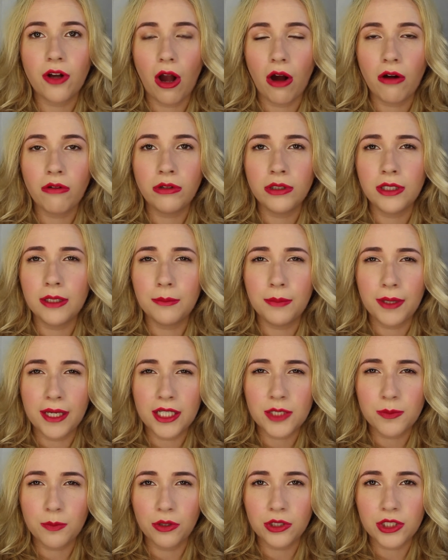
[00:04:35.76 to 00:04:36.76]
coral and
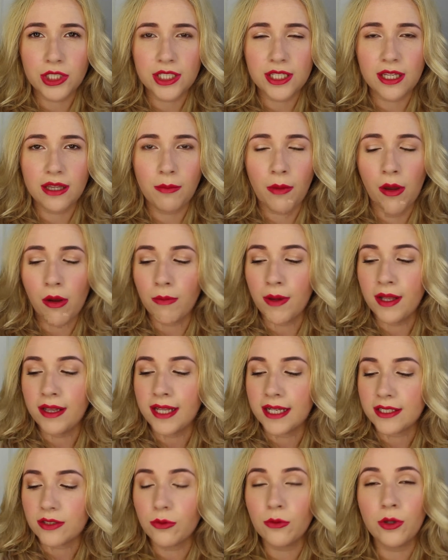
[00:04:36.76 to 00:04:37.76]
peach blushes at the moment.
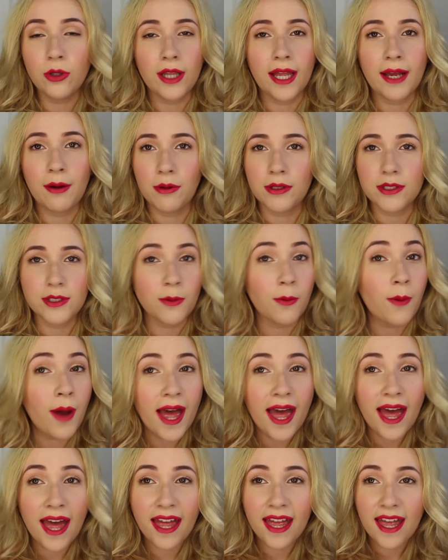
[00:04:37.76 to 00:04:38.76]
That's all I want to
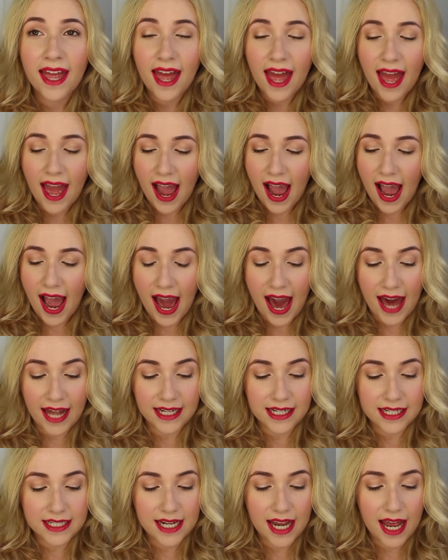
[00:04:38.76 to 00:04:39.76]
wear,
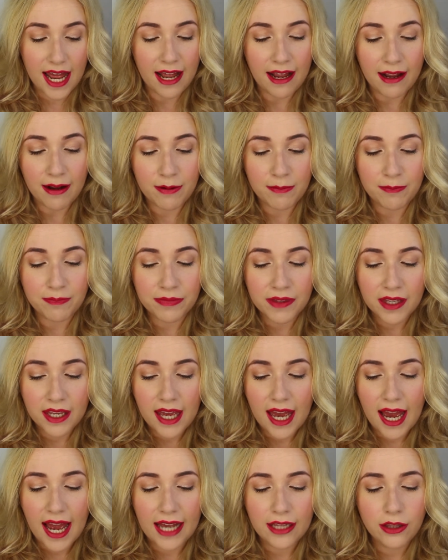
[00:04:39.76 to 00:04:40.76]
and
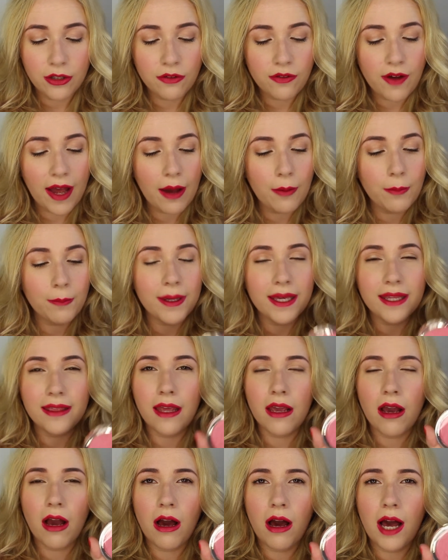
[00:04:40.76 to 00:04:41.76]
I love how big
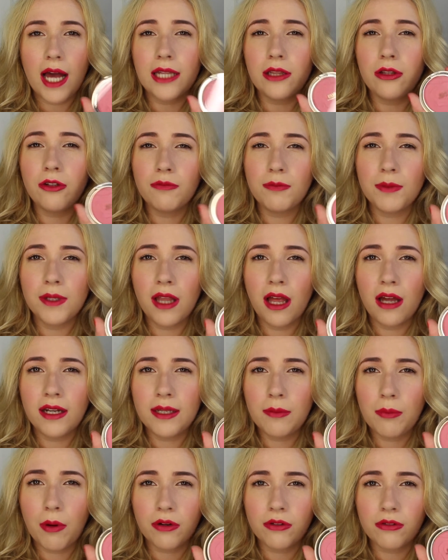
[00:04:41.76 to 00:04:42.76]
they are. I love
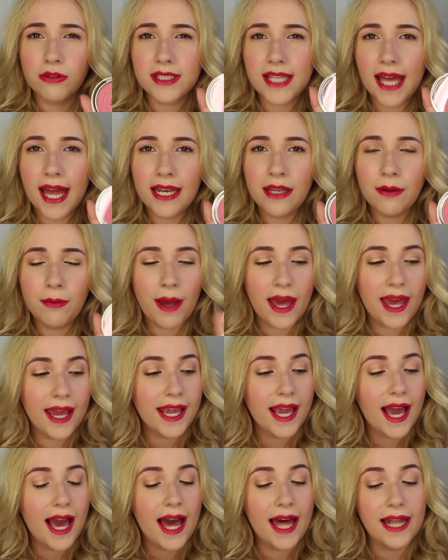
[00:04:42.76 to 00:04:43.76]
Milani products
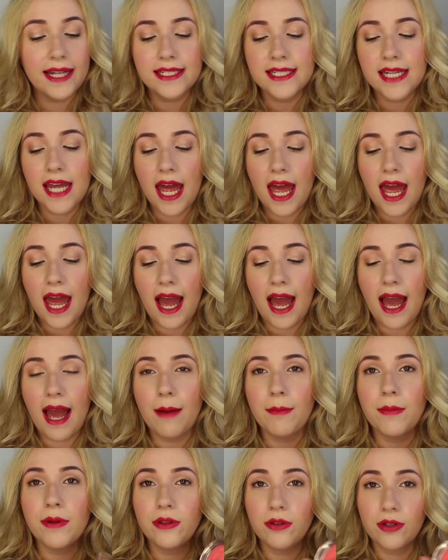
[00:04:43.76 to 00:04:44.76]
anyway, and
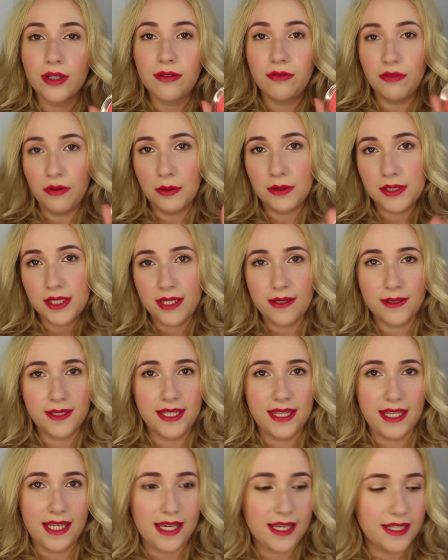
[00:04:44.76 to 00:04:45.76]
I'm looking forward to
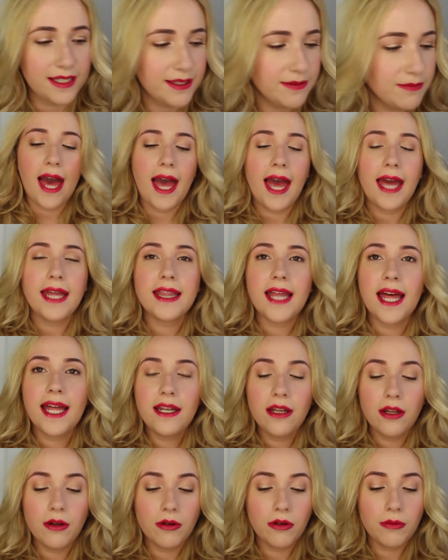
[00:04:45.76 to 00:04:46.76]
using these. I
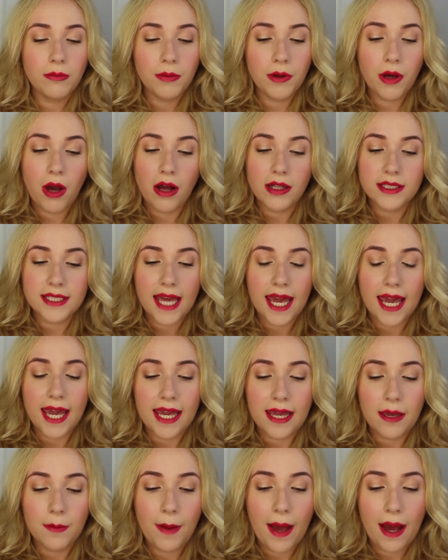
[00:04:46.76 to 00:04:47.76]
then got
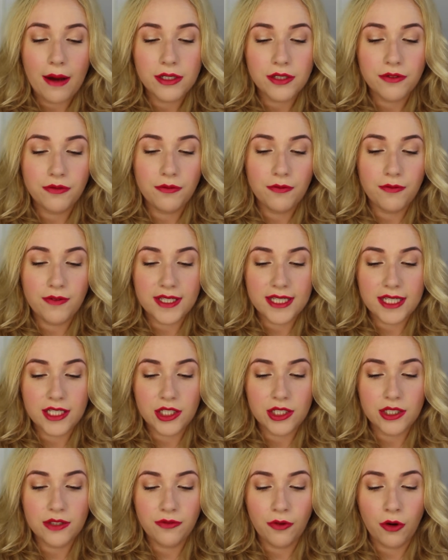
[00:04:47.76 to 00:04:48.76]
a powder from
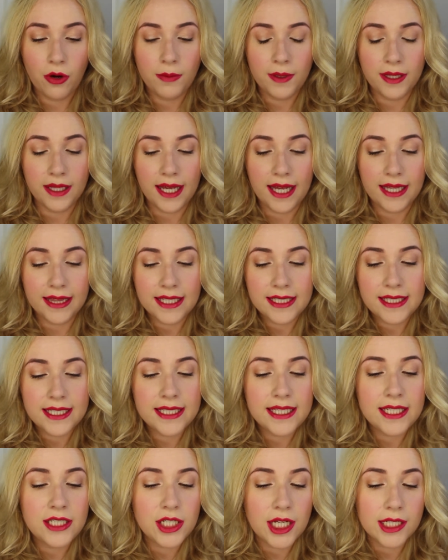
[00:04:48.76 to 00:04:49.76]
Physicians Formula, and this
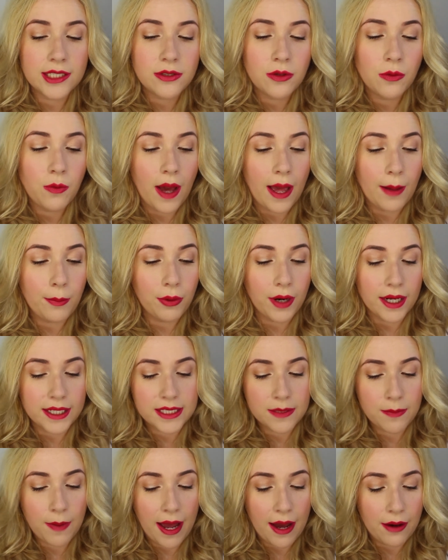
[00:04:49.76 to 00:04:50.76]
is the Gentle Wear
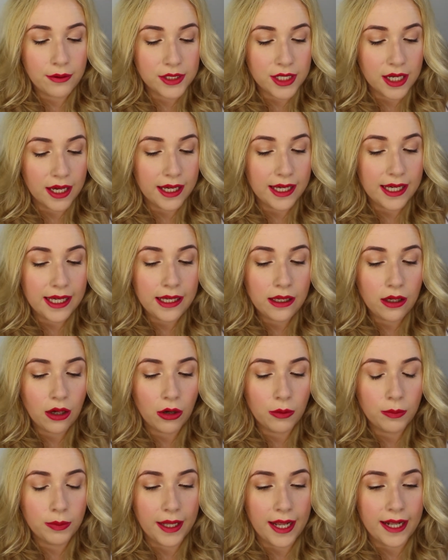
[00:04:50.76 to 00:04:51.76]
Pressed Powder
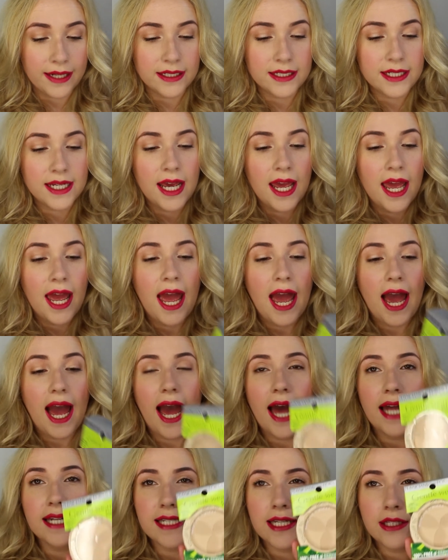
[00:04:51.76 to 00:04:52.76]
Eco Blend,
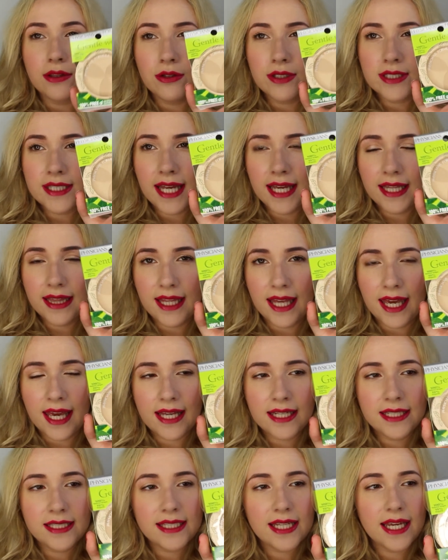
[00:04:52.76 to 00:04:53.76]
and it looks like
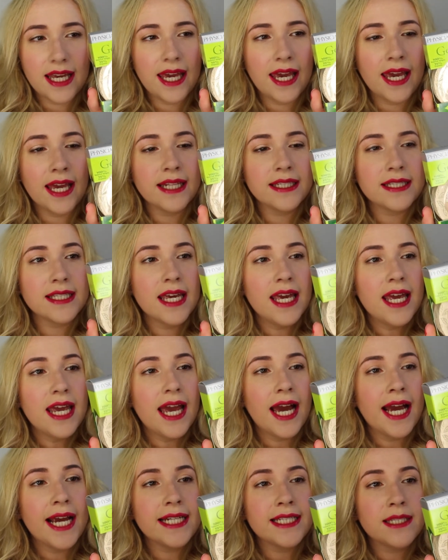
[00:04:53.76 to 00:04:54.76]
this. It
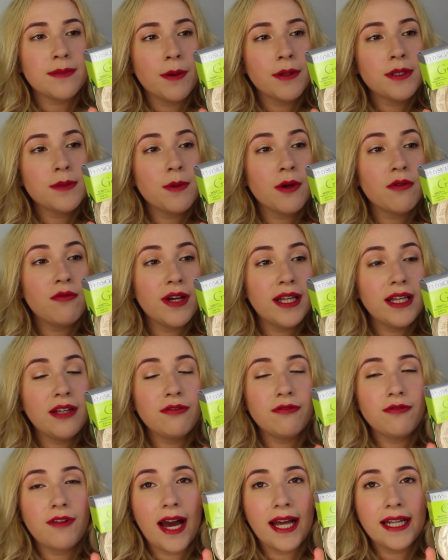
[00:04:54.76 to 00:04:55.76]
is supposed to be a really
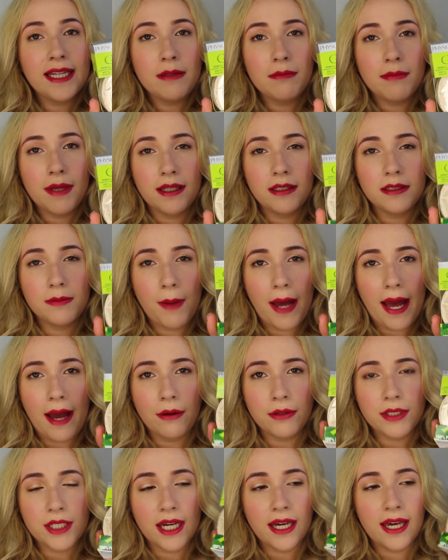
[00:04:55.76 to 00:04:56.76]
finely milled
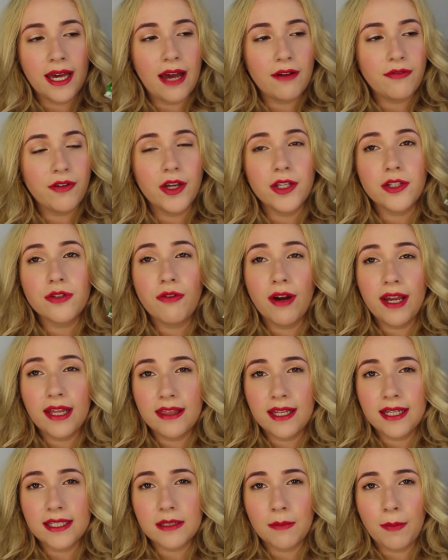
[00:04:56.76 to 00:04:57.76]
powder. I've heard
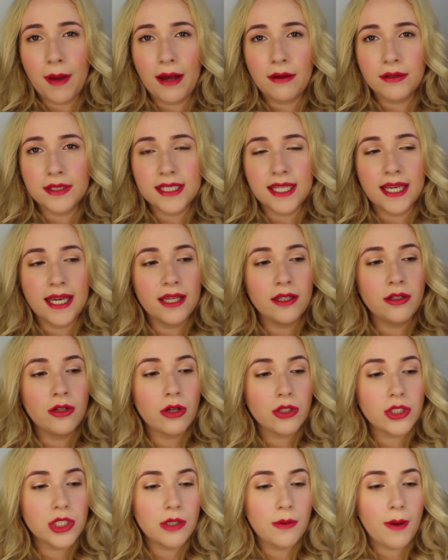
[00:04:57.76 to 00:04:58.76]
great things about it,
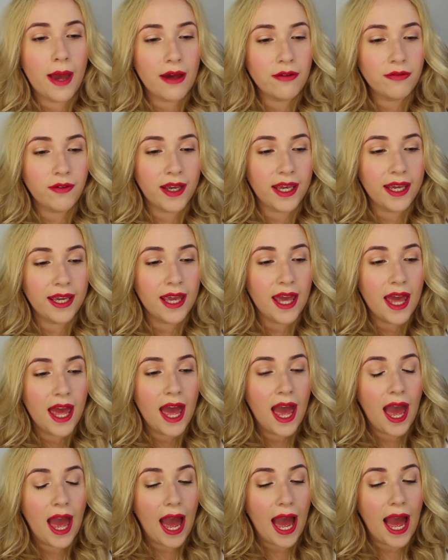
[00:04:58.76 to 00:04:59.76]
not too heavy,
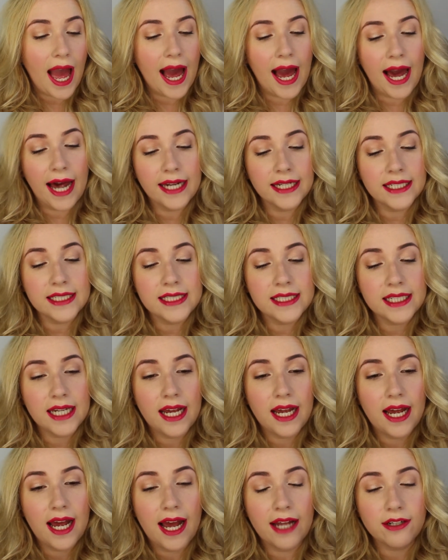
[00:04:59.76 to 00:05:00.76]
and
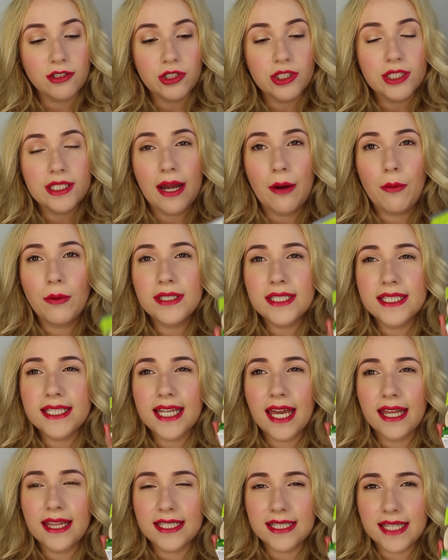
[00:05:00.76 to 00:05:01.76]
I wanted
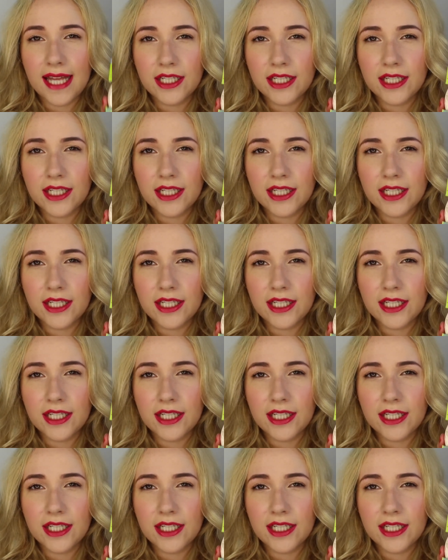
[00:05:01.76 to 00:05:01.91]
to get this